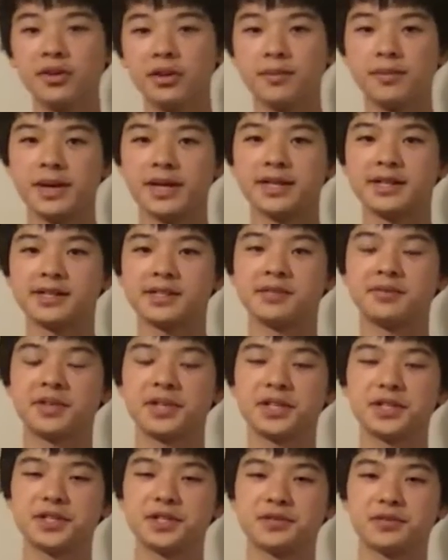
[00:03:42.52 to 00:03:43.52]
of the main
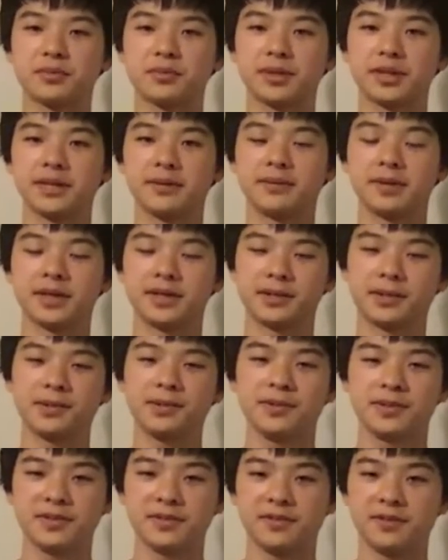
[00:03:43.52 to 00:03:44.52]
disadvantages from playing
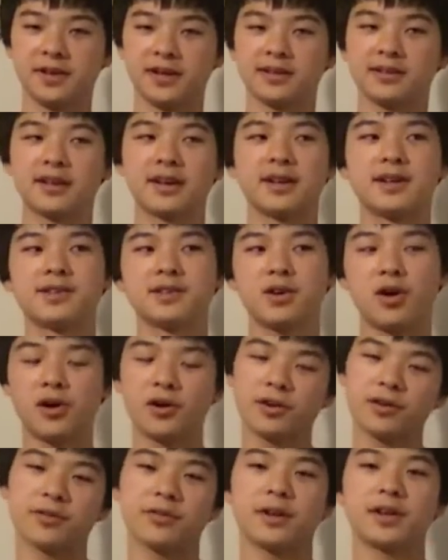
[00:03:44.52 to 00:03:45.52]
penhold is the fact that it's
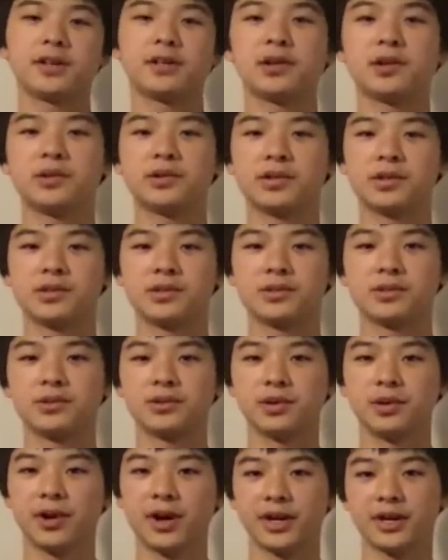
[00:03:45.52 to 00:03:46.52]
hard to find coaches who
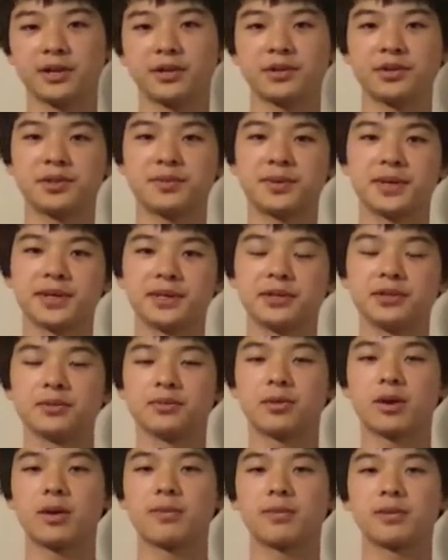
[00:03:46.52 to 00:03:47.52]
know how to coach penhold
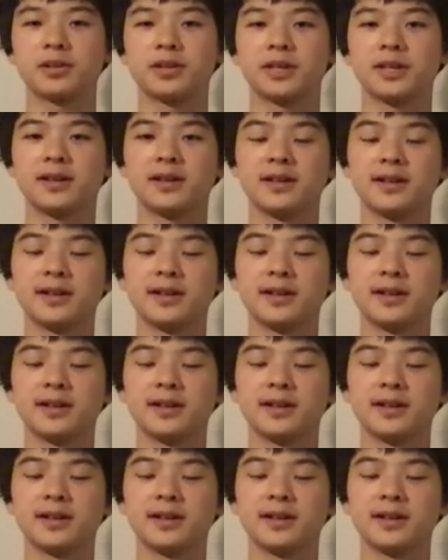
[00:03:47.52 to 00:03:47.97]
properly.